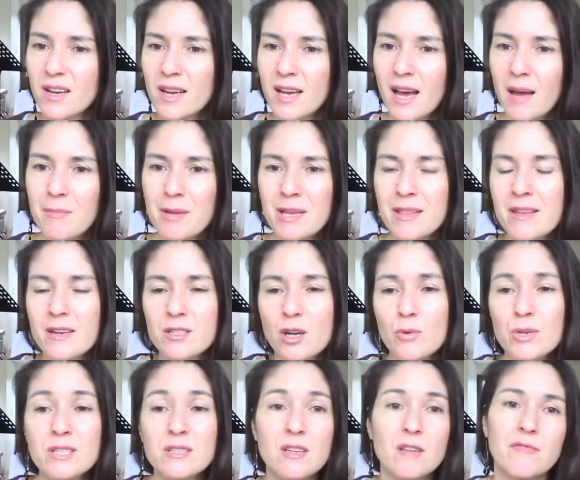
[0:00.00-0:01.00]
I mean, there's
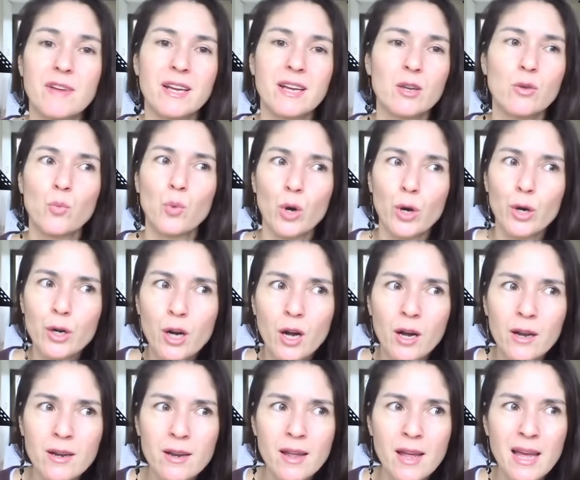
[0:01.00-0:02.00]
always stuff I could work
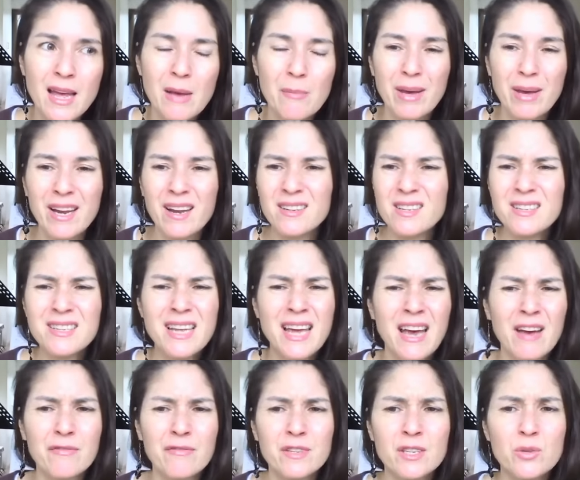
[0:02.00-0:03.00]
on, but I didn't
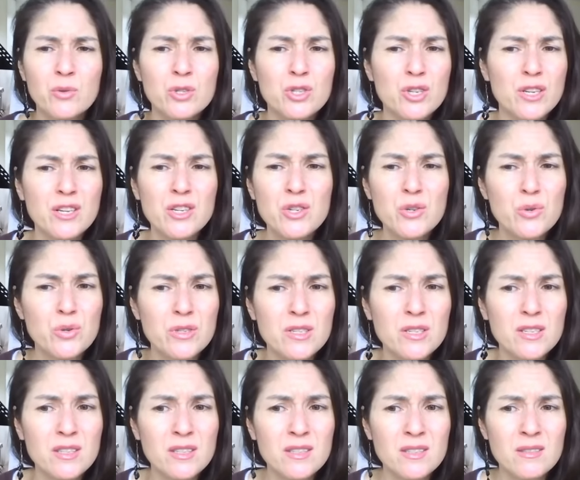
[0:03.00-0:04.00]
have huge issues